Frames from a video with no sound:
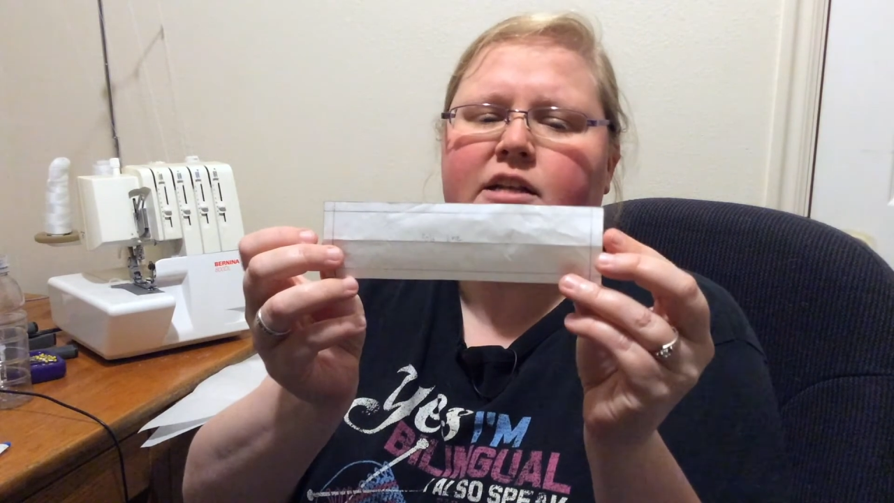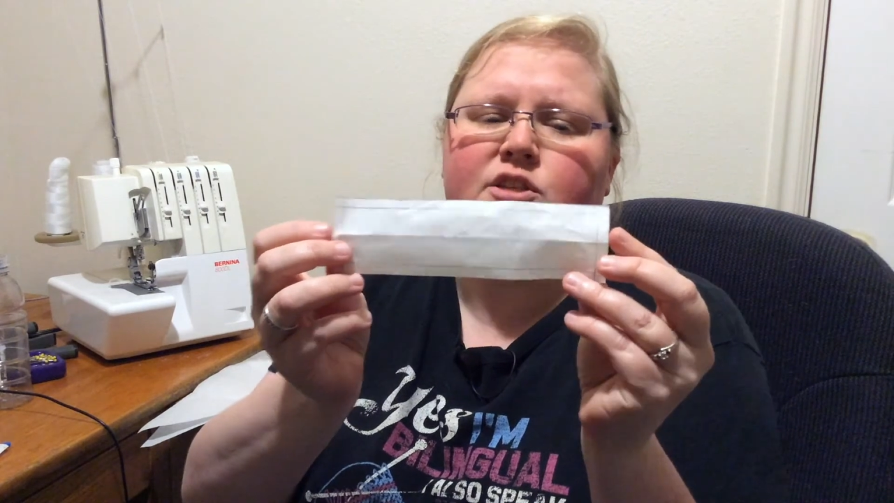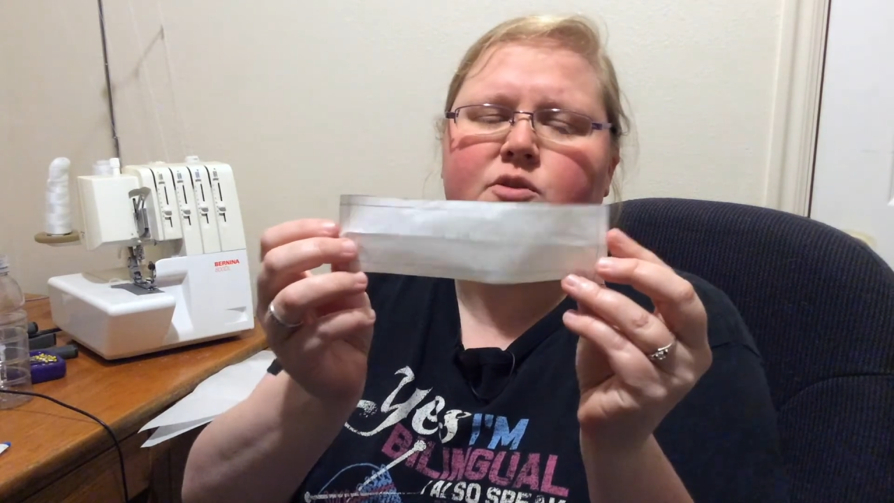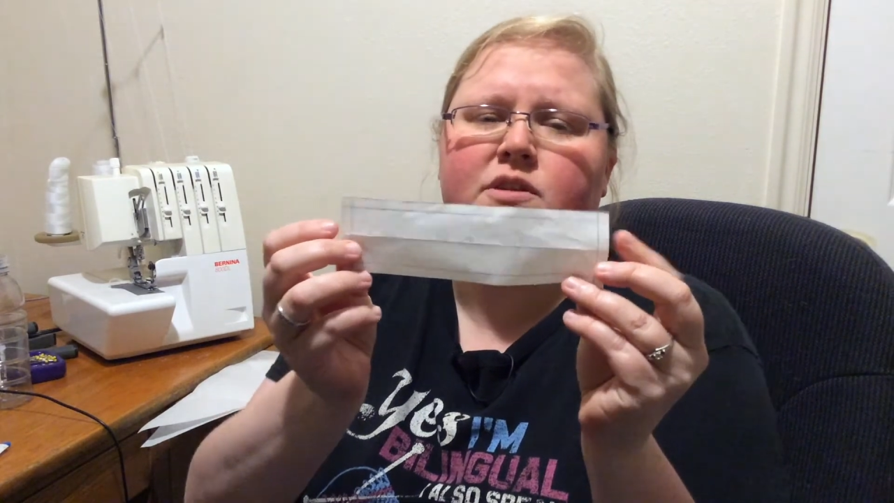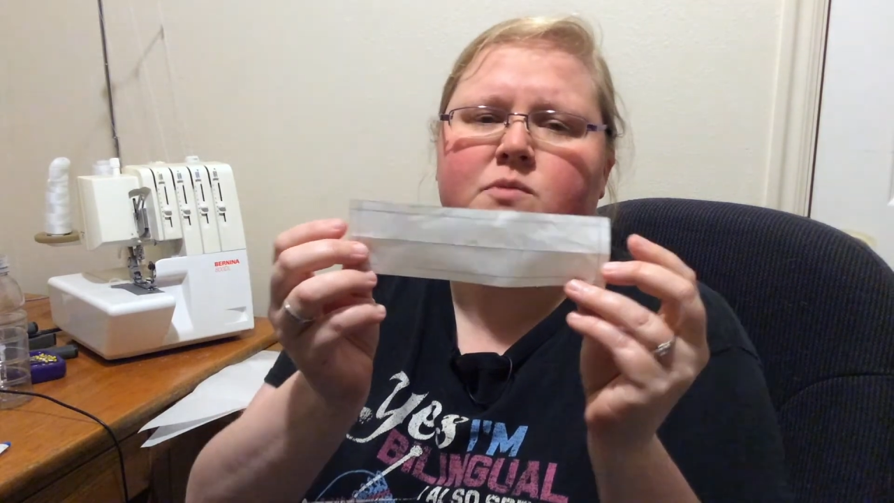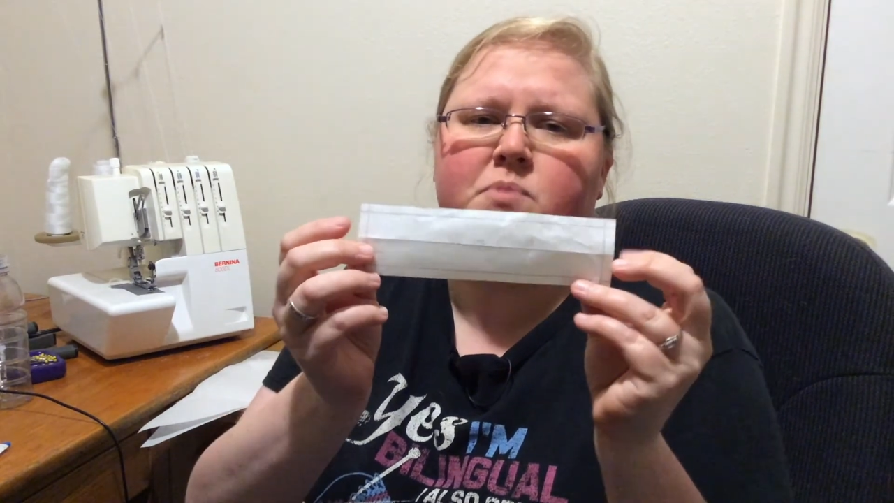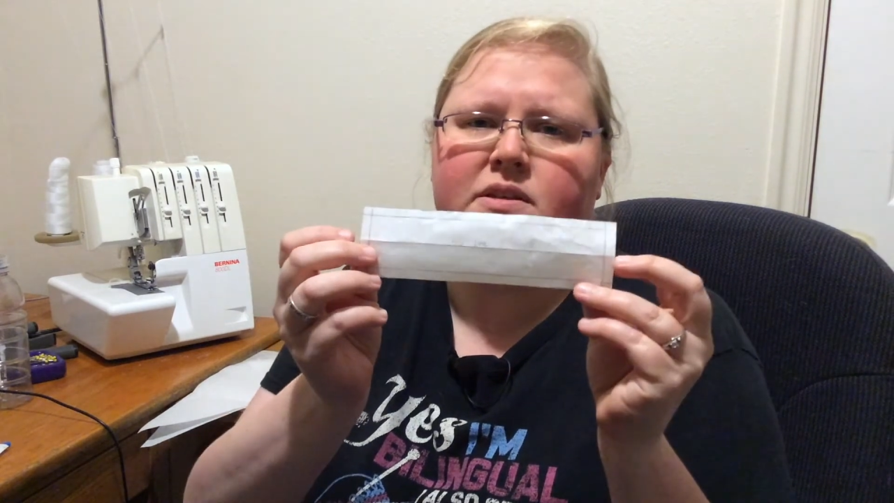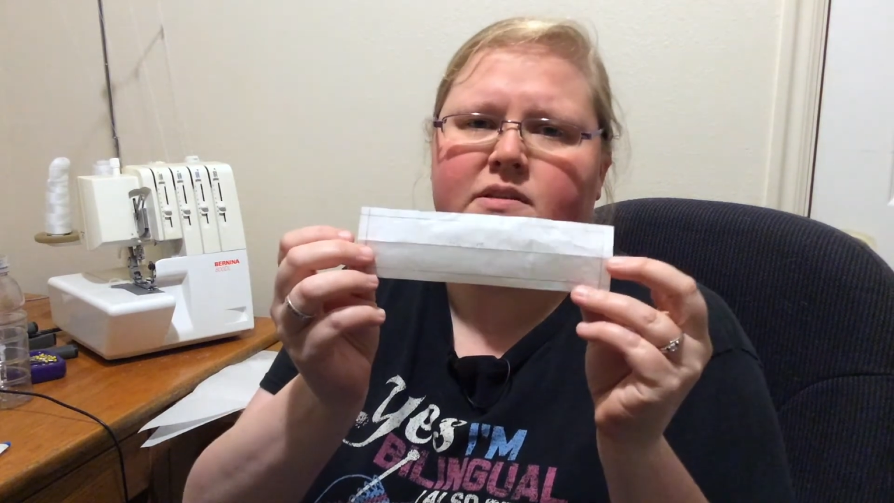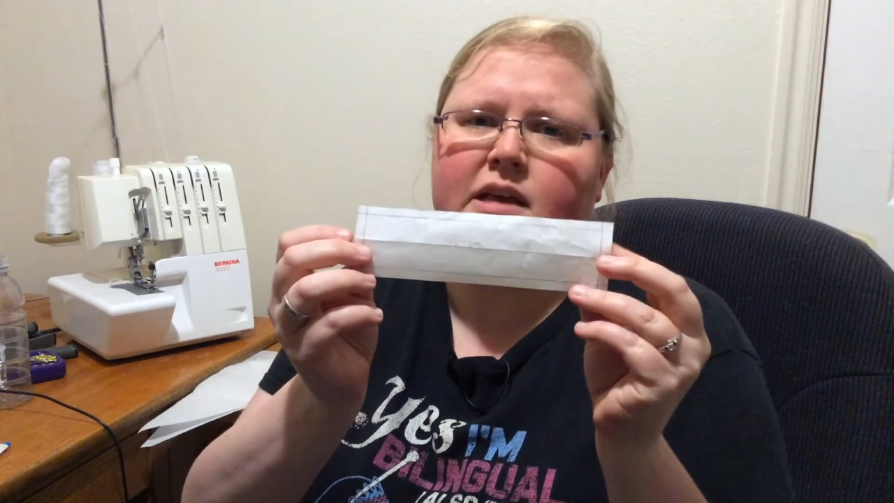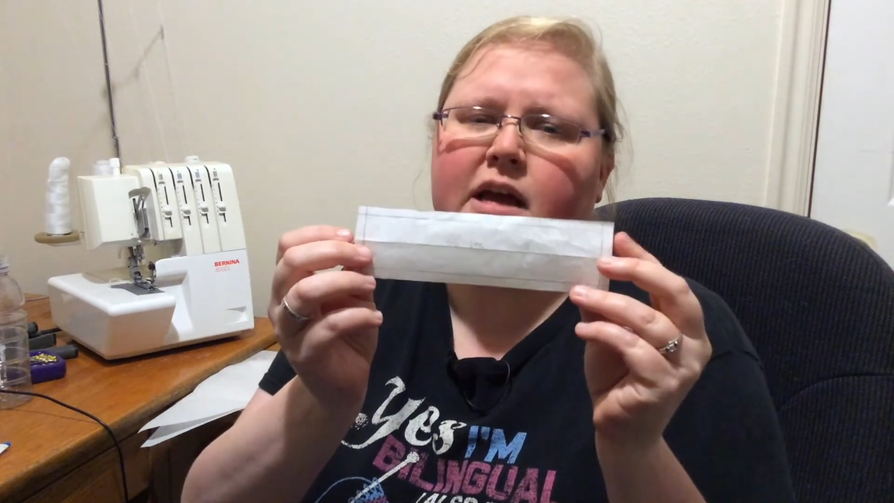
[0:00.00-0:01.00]
so this piece
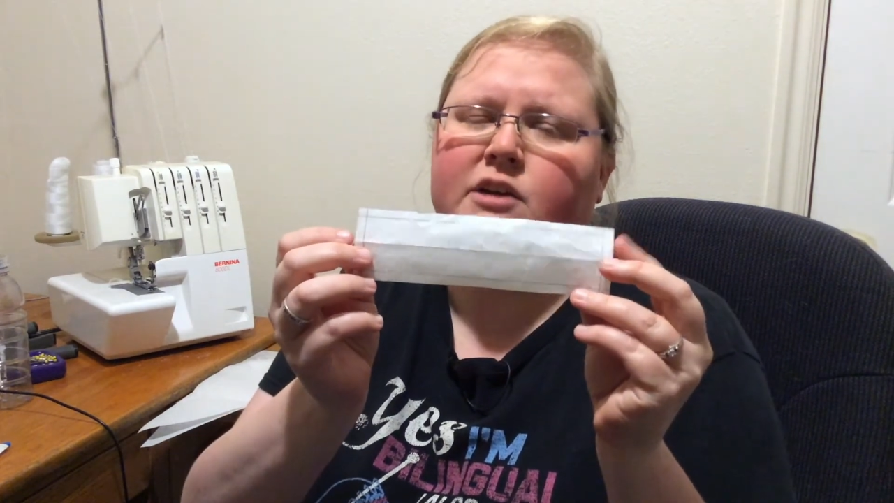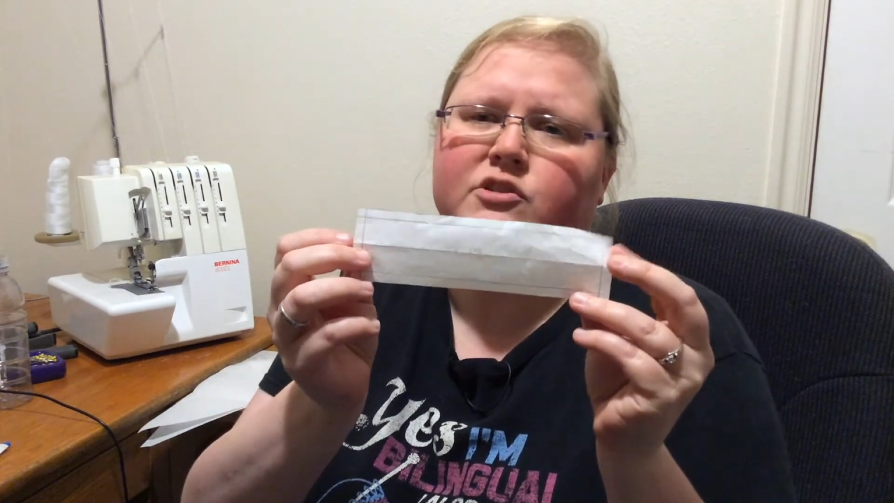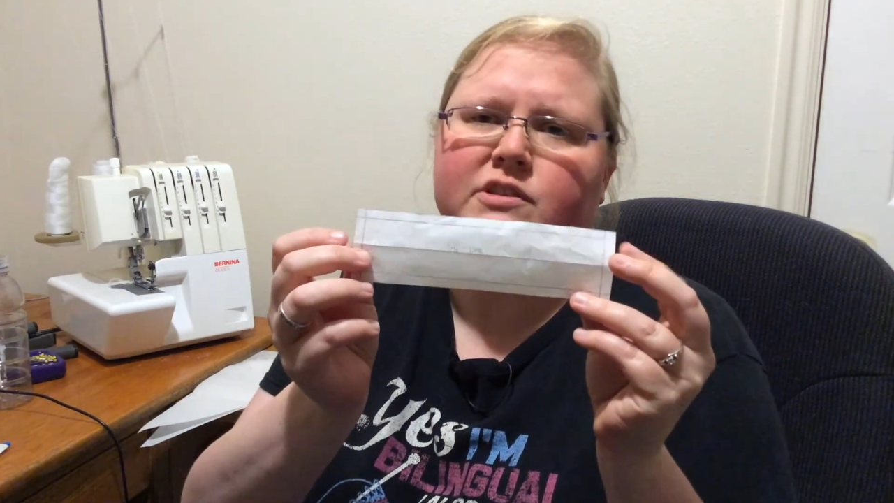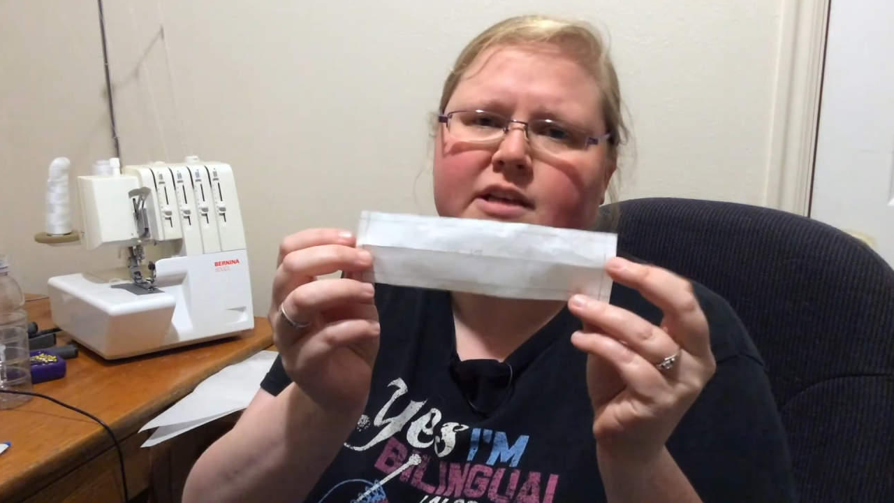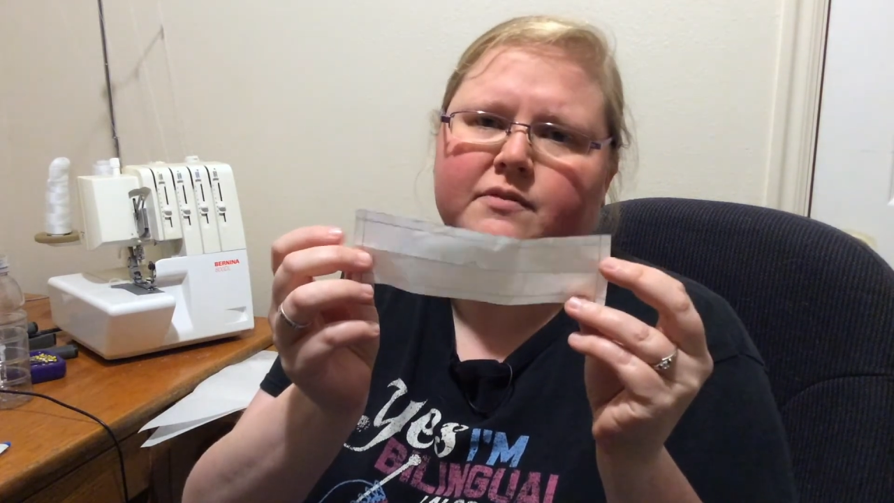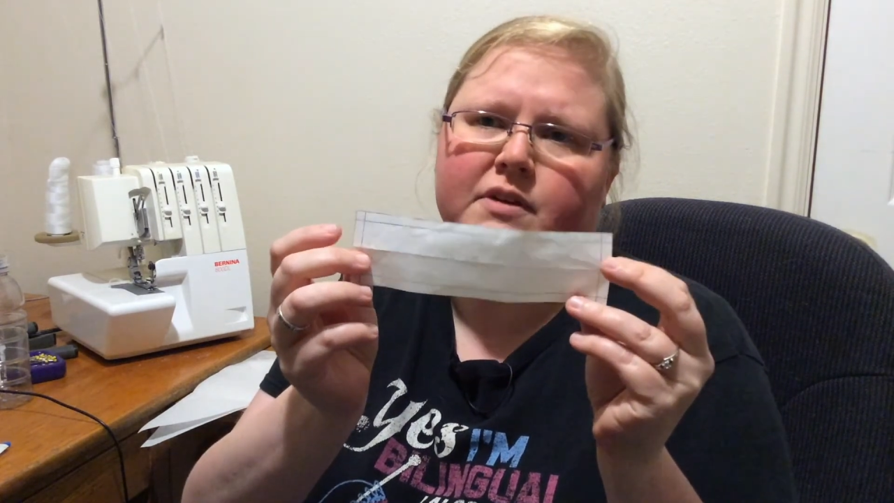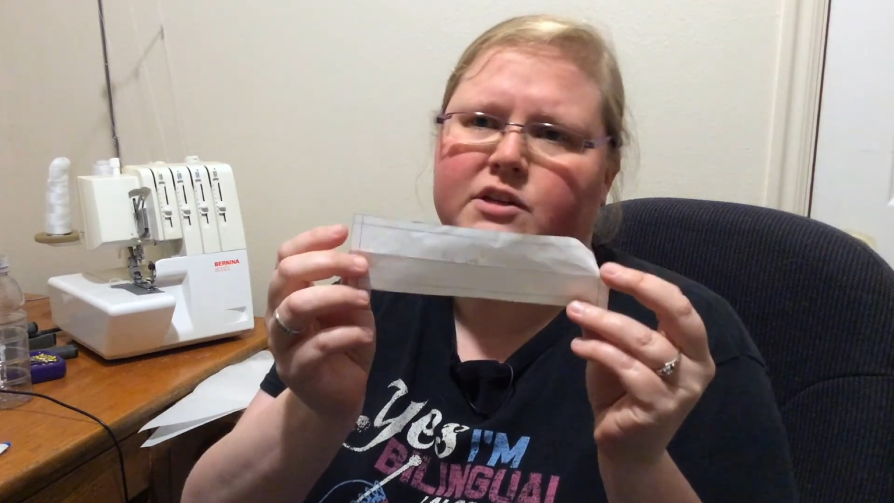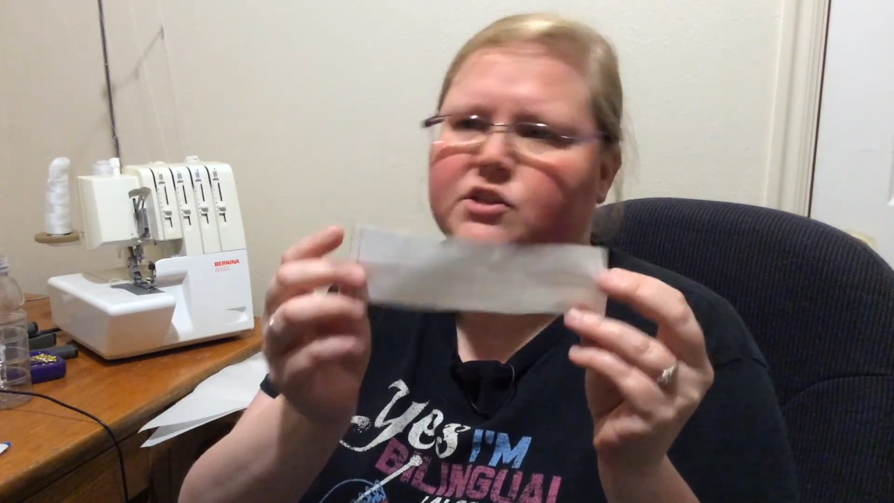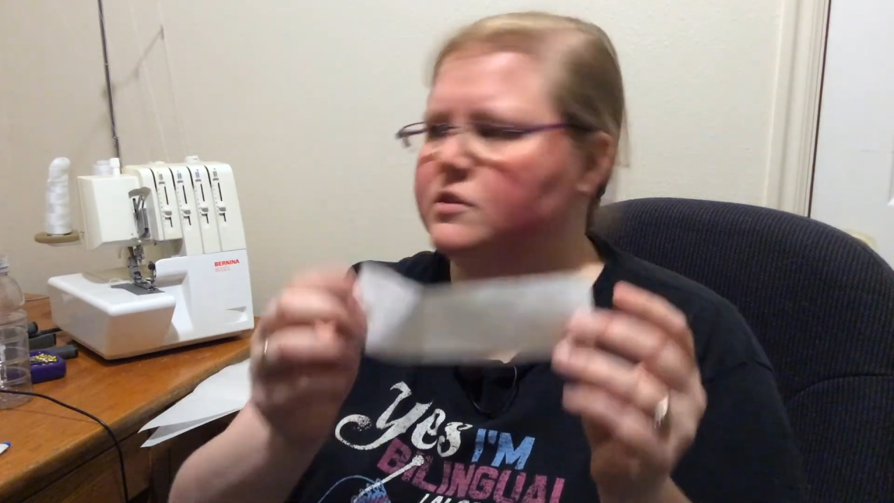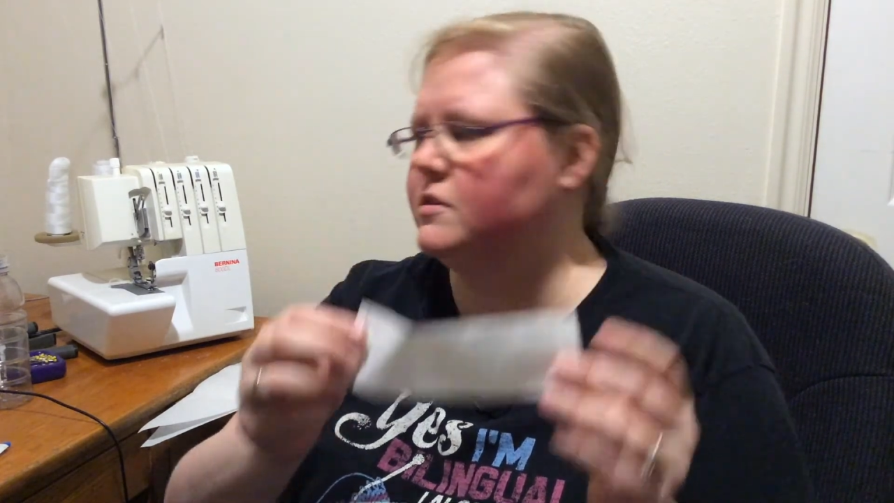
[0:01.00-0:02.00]
is actually 7 inches